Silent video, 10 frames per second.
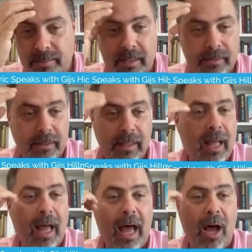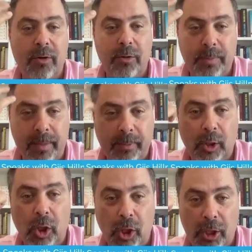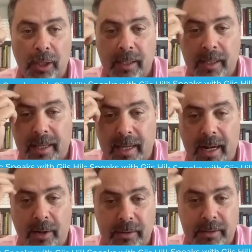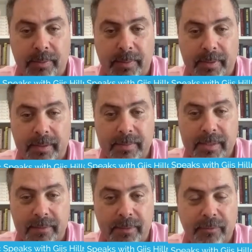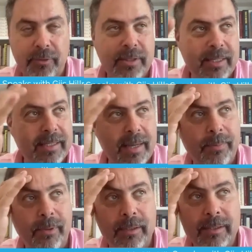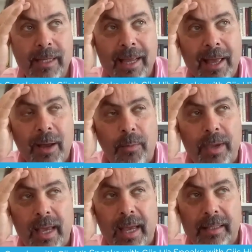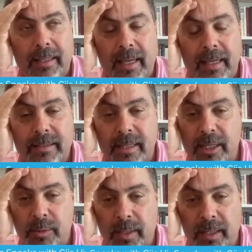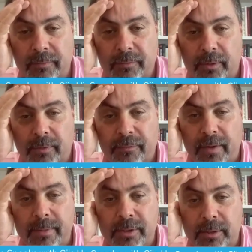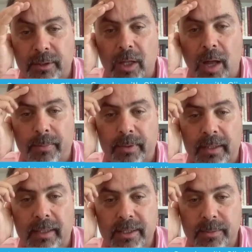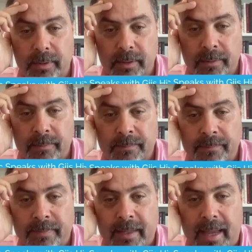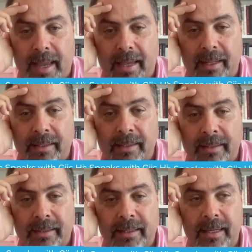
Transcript: about how could people learn and how could they prepare themselves. But the first example is we had a sales meeting for a pharmaceutical company in Lisbon. And